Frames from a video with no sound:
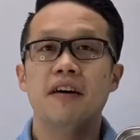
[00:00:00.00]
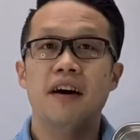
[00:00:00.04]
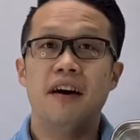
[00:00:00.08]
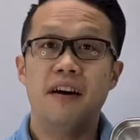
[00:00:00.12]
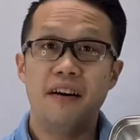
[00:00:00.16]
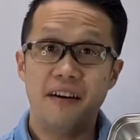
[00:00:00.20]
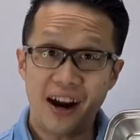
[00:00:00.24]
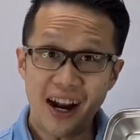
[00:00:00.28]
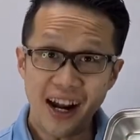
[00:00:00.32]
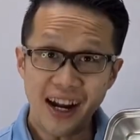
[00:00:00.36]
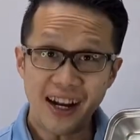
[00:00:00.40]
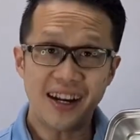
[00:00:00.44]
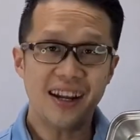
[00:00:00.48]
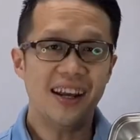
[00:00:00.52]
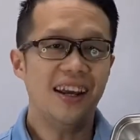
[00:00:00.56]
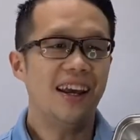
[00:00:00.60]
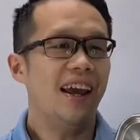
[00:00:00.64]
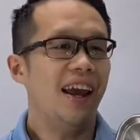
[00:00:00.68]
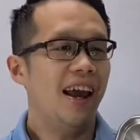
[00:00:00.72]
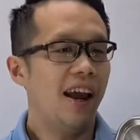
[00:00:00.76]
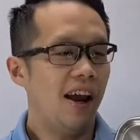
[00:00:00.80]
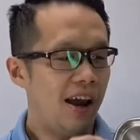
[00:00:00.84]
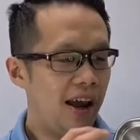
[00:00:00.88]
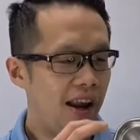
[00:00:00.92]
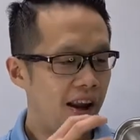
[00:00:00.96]
Alright?
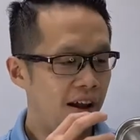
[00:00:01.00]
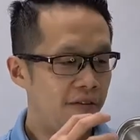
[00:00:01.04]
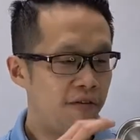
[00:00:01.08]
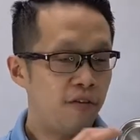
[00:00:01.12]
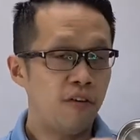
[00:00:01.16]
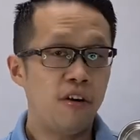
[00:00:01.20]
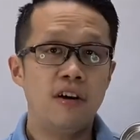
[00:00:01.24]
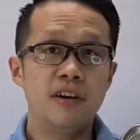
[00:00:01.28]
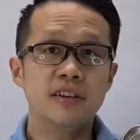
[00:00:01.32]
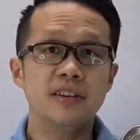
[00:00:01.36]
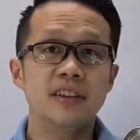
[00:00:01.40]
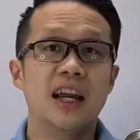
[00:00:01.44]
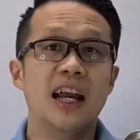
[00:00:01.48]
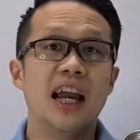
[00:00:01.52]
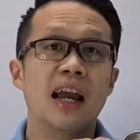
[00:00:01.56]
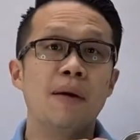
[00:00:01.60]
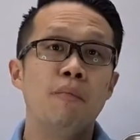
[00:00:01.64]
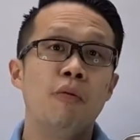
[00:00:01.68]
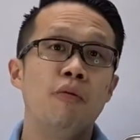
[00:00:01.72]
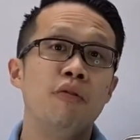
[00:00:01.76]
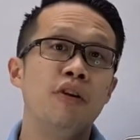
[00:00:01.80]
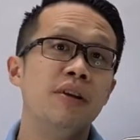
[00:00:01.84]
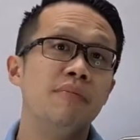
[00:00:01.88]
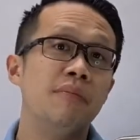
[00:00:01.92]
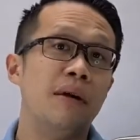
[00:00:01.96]
And of course, I can
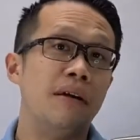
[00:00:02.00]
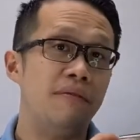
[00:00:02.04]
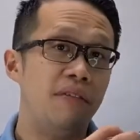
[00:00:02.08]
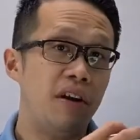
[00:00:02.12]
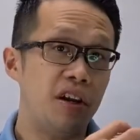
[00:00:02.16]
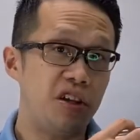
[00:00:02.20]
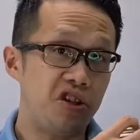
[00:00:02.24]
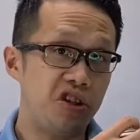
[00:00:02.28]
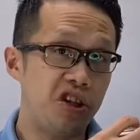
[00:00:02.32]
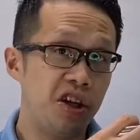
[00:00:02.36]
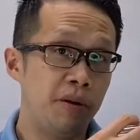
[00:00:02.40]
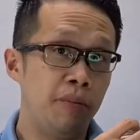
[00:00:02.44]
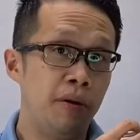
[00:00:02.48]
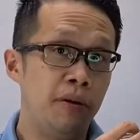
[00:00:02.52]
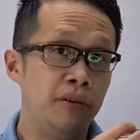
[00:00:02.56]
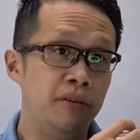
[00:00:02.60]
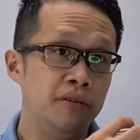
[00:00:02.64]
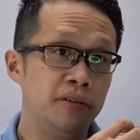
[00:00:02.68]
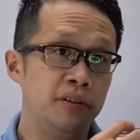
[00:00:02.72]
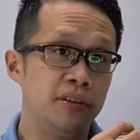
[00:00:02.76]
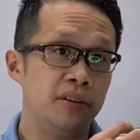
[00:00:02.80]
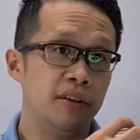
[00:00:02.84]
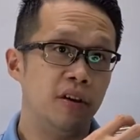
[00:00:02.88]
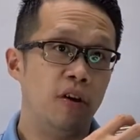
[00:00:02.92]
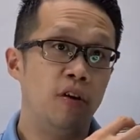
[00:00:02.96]
put in my
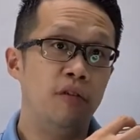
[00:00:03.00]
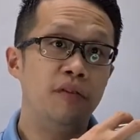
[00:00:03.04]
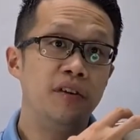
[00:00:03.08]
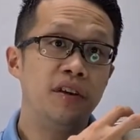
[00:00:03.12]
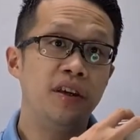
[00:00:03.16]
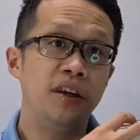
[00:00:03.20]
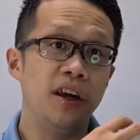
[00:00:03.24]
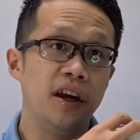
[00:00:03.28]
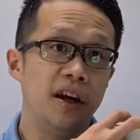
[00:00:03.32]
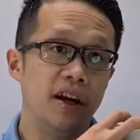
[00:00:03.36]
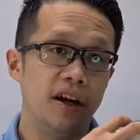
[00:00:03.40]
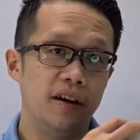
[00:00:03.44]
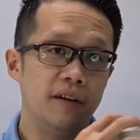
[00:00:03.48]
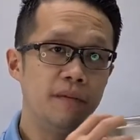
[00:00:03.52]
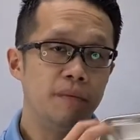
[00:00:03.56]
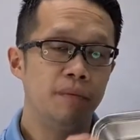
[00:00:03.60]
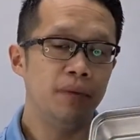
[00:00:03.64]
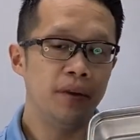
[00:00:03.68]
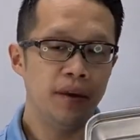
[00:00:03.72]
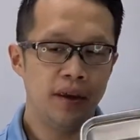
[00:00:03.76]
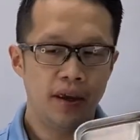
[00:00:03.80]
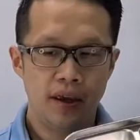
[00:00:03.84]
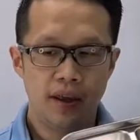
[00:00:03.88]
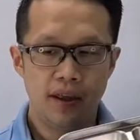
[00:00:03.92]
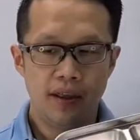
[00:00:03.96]
vegetables over here.
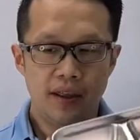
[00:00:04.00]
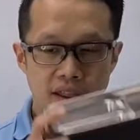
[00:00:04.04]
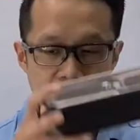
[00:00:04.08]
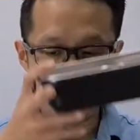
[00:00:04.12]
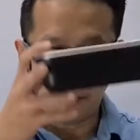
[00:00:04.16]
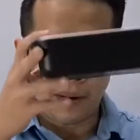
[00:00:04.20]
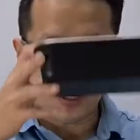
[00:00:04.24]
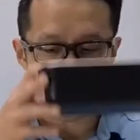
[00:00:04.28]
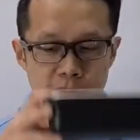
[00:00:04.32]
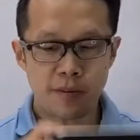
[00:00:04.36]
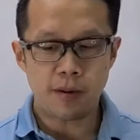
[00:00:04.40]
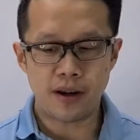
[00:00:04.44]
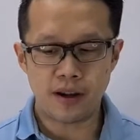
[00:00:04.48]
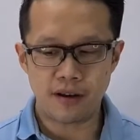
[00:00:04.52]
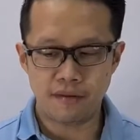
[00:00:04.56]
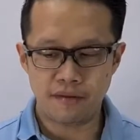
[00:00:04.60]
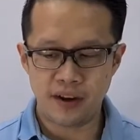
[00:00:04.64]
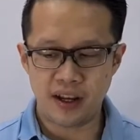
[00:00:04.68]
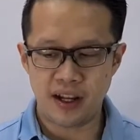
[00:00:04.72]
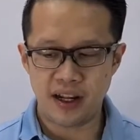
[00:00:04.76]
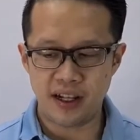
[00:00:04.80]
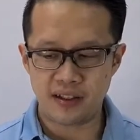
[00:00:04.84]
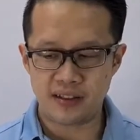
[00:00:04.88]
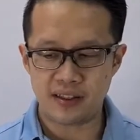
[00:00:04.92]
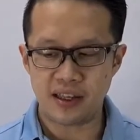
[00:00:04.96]
And the best part of
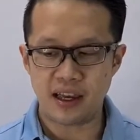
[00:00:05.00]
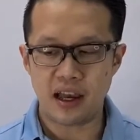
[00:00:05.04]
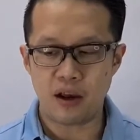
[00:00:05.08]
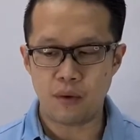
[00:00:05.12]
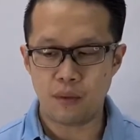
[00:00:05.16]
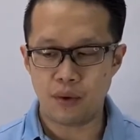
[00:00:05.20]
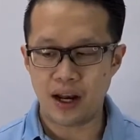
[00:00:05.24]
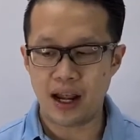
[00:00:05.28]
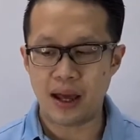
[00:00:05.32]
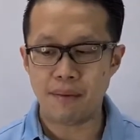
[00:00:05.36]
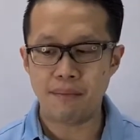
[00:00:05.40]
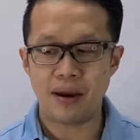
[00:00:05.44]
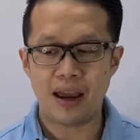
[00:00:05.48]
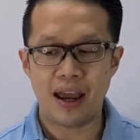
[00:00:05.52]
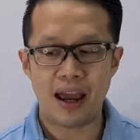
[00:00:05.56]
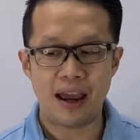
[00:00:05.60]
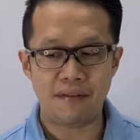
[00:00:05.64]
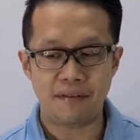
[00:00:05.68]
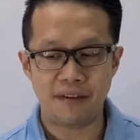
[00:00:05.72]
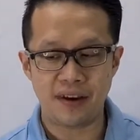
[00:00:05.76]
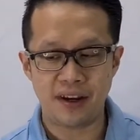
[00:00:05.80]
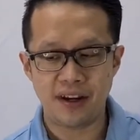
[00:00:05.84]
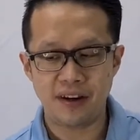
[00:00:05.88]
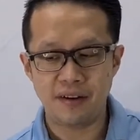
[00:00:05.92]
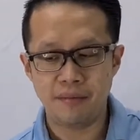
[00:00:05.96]
it is that when I'm
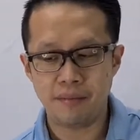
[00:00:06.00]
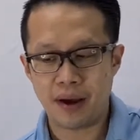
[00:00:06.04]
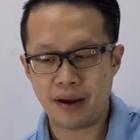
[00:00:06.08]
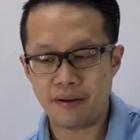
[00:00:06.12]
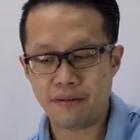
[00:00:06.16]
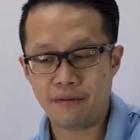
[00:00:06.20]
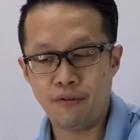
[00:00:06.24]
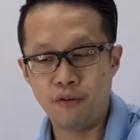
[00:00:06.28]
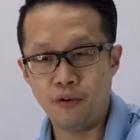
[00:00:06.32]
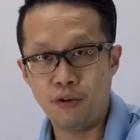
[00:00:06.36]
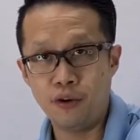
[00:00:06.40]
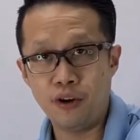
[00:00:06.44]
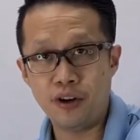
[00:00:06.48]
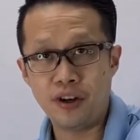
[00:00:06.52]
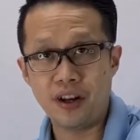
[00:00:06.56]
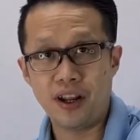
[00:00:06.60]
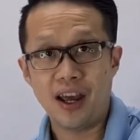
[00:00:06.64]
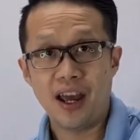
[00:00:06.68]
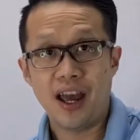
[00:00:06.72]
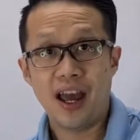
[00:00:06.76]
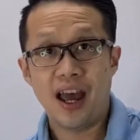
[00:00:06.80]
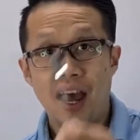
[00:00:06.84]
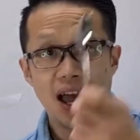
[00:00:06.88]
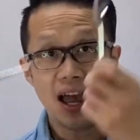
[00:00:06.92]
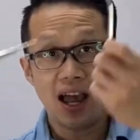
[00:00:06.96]
having my food,
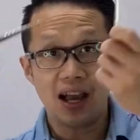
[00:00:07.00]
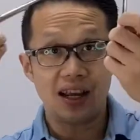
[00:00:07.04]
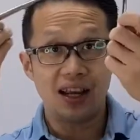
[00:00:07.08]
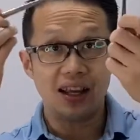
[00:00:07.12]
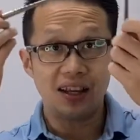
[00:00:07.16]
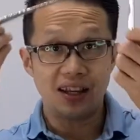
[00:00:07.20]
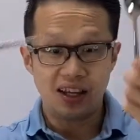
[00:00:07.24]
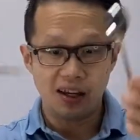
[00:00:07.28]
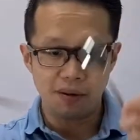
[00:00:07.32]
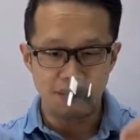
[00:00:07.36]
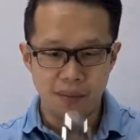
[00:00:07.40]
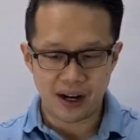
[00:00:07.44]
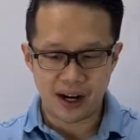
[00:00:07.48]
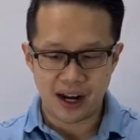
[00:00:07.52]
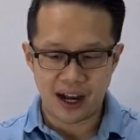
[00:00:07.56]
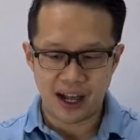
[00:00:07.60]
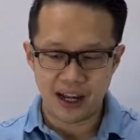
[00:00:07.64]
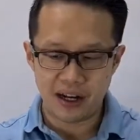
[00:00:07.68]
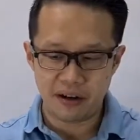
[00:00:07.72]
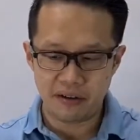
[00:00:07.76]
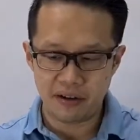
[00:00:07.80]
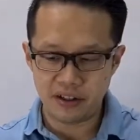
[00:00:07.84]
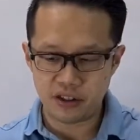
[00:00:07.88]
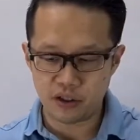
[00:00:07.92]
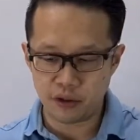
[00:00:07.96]
I can keep my
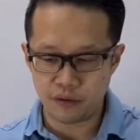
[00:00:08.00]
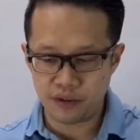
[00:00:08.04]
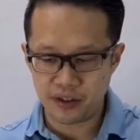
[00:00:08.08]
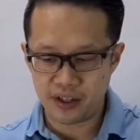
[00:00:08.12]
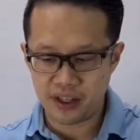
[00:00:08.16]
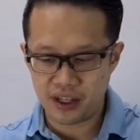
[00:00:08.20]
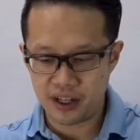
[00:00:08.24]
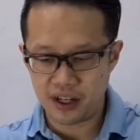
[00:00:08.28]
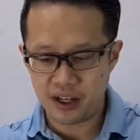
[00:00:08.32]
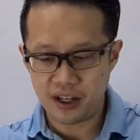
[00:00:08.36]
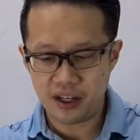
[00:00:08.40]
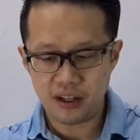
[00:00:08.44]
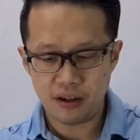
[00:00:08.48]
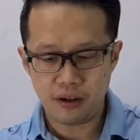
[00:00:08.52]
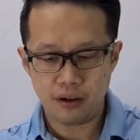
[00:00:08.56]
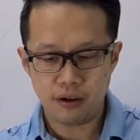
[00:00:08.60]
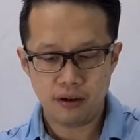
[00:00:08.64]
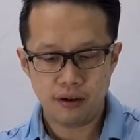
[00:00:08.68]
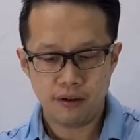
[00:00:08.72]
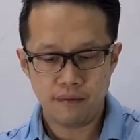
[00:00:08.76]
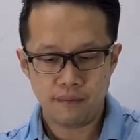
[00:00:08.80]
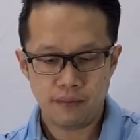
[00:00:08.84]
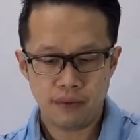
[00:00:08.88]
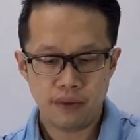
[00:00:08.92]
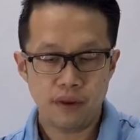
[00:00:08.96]
calories over here
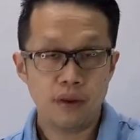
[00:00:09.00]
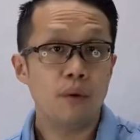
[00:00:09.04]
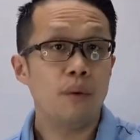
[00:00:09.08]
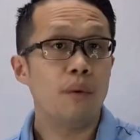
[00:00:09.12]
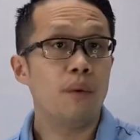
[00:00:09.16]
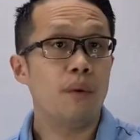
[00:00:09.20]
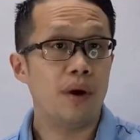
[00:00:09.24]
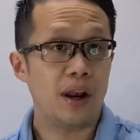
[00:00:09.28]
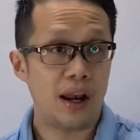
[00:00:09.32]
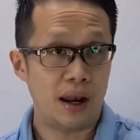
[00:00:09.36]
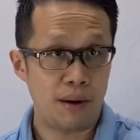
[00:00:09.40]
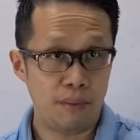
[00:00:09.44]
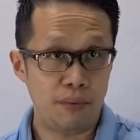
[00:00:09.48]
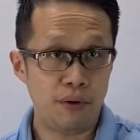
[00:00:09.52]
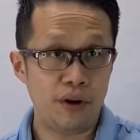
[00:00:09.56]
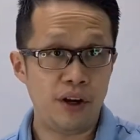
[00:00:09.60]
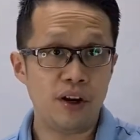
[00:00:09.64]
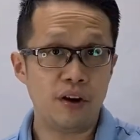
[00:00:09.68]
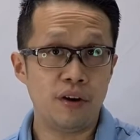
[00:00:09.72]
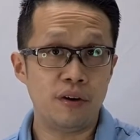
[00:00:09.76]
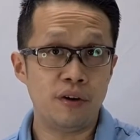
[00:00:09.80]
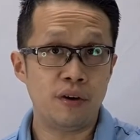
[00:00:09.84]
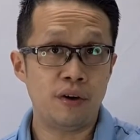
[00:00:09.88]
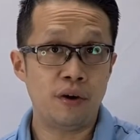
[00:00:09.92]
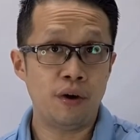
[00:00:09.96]
when I bring it
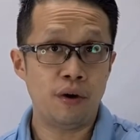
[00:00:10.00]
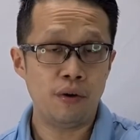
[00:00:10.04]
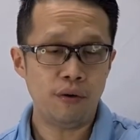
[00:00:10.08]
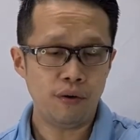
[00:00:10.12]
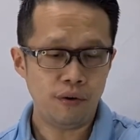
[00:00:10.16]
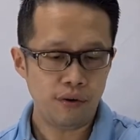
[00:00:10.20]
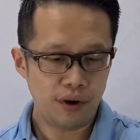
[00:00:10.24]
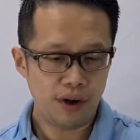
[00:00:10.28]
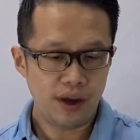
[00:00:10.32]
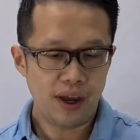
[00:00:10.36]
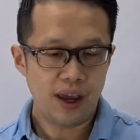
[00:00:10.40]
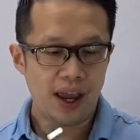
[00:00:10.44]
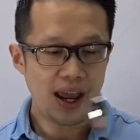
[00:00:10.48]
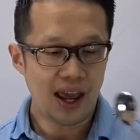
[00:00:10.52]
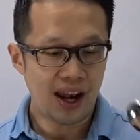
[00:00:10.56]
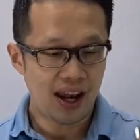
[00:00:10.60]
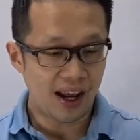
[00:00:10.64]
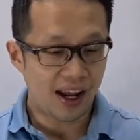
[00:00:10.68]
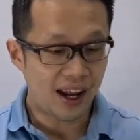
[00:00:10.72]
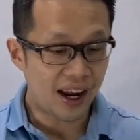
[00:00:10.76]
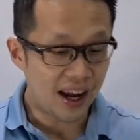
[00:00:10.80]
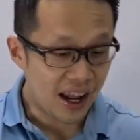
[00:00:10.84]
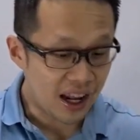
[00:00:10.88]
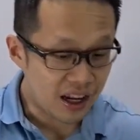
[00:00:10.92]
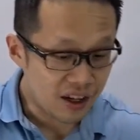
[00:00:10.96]
on the go and I
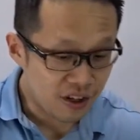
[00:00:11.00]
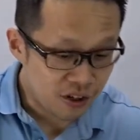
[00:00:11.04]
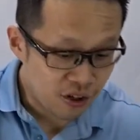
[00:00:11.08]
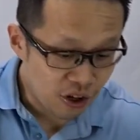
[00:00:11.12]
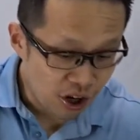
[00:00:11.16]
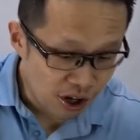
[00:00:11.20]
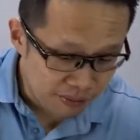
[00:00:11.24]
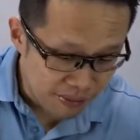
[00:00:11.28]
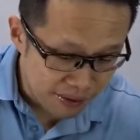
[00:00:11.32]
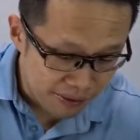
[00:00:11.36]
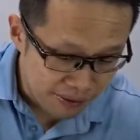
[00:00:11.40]
can enjoy my